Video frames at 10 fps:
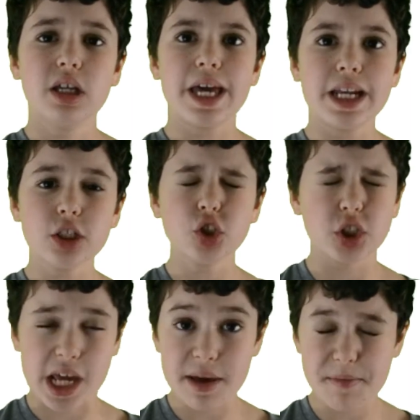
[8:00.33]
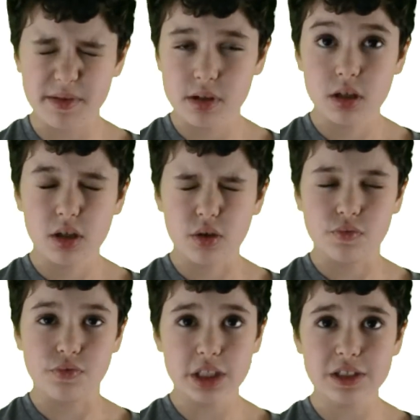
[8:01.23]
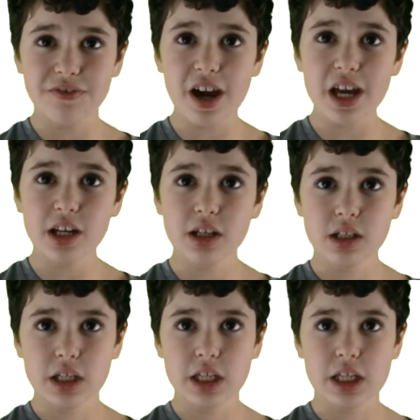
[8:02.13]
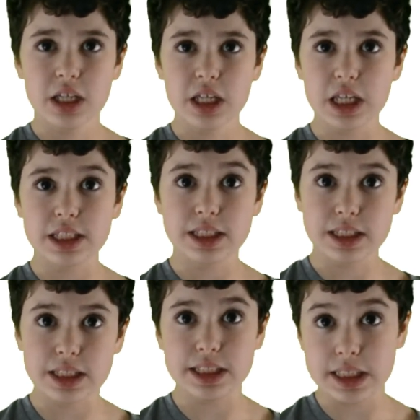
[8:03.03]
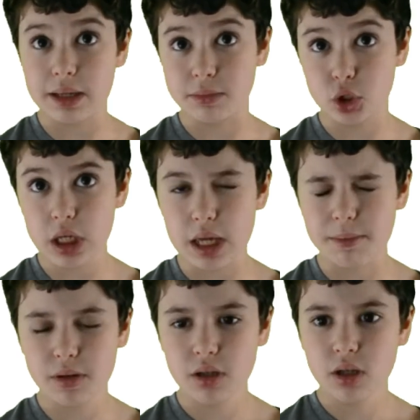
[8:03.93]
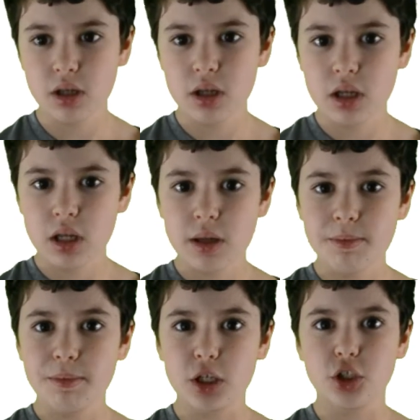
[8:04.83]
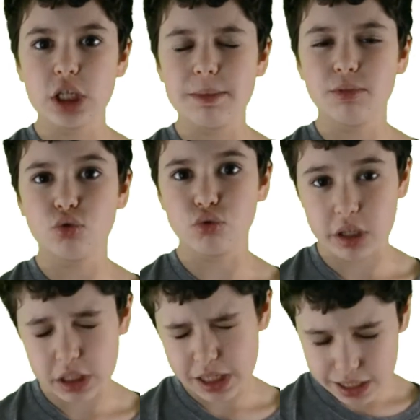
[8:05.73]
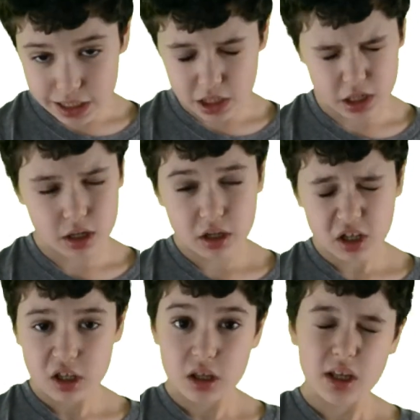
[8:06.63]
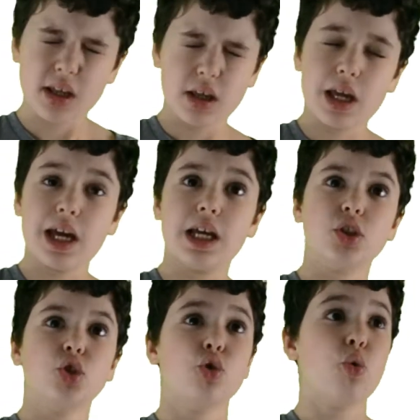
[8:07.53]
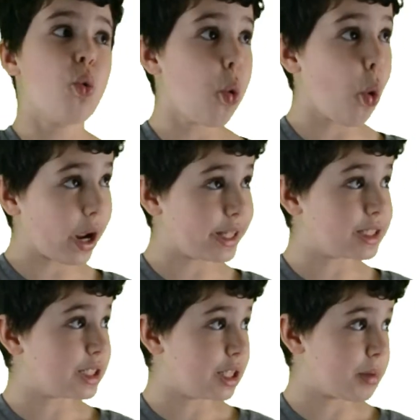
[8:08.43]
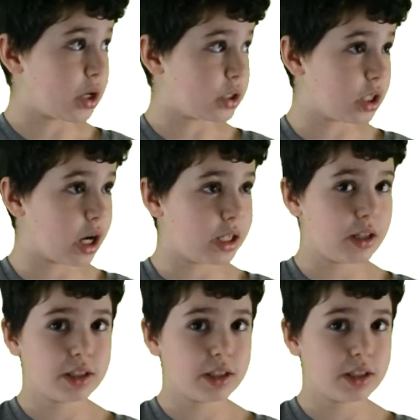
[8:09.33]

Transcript: Any shape rectified is the same shape, but a shape truncated has twice the amount of side.